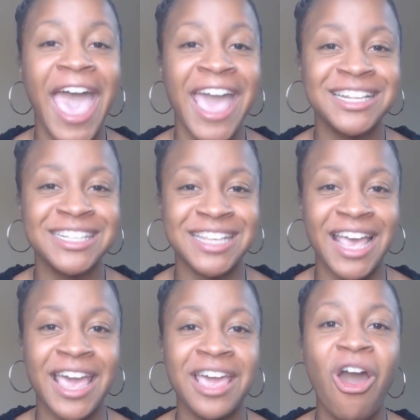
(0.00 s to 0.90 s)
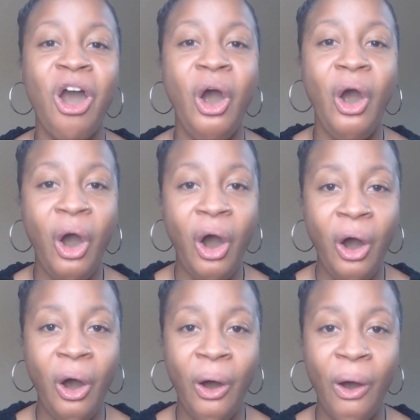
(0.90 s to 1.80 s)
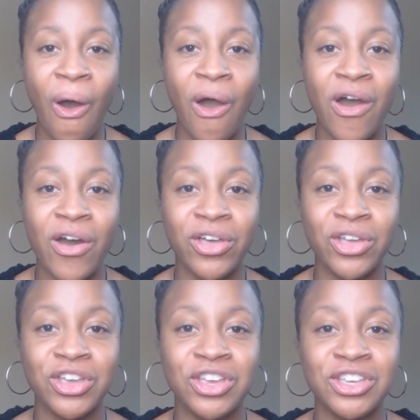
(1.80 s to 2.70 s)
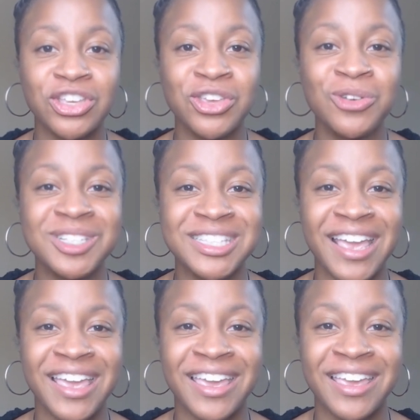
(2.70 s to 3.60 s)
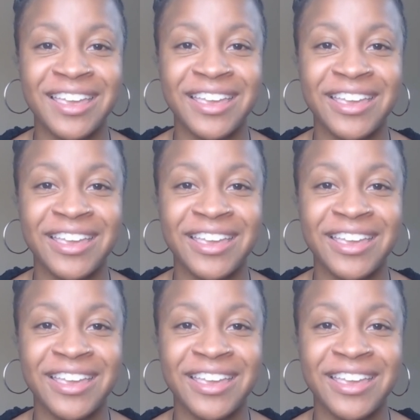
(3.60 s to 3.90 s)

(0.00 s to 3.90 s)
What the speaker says: and say aw. You say it.